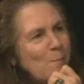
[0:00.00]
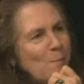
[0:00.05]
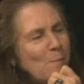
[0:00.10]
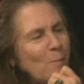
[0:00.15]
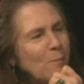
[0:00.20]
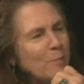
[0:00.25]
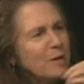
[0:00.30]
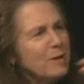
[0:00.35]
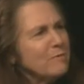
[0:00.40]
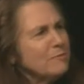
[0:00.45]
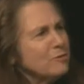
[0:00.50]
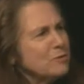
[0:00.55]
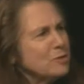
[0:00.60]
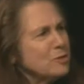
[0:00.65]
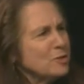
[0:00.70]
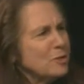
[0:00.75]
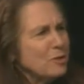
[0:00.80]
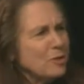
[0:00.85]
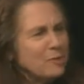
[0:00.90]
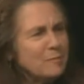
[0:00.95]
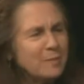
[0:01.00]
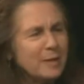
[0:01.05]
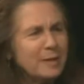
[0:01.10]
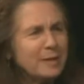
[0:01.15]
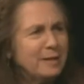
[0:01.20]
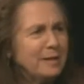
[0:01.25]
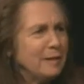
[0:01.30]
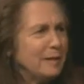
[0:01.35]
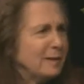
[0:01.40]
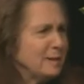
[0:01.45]
When I first started my
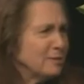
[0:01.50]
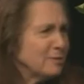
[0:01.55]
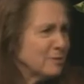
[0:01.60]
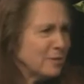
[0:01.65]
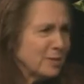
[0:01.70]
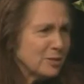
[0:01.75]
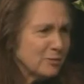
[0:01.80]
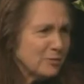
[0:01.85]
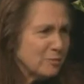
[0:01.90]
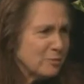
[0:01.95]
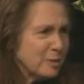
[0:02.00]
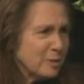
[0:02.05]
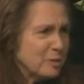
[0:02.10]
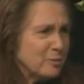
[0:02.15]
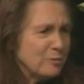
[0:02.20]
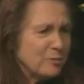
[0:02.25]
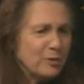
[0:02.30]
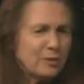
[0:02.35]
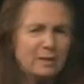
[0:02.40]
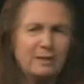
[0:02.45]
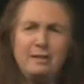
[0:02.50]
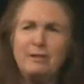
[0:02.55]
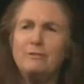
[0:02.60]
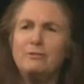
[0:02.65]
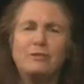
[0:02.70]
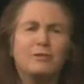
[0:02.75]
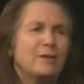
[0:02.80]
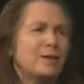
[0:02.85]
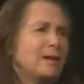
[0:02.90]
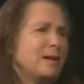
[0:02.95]
healing and transformation work, I never
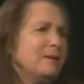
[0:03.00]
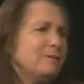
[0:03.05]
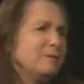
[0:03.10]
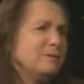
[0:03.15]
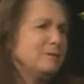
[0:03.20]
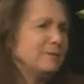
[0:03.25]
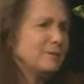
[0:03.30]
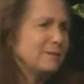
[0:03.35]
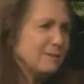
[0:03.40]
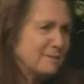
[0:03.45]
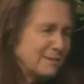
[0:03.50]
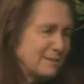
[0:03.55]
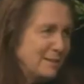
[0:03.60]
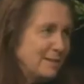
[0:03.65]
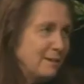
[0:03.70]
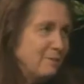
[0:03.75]
thought I'd do this. It